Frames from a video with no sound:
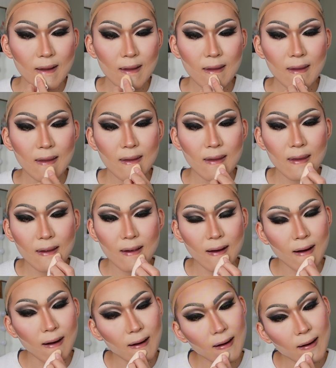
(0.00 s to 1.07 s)
here.
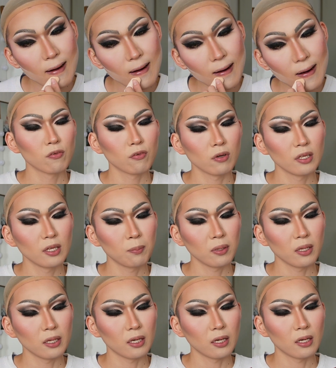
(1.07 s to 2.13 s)
For lip
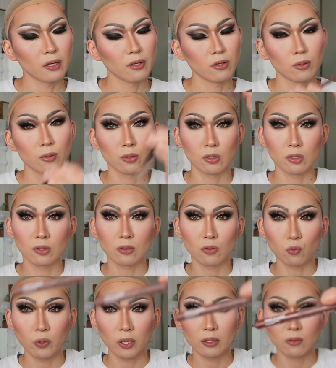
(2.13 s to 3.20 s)
liner, I use this
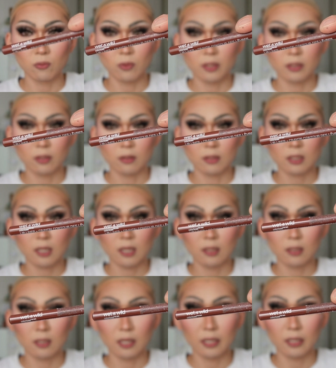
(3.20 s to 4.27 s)
Wet n Wild
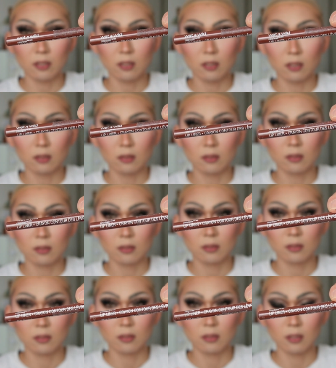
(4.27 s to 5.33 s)
Color Icon
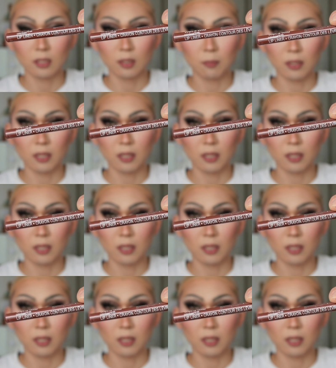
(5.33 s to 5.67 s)
lip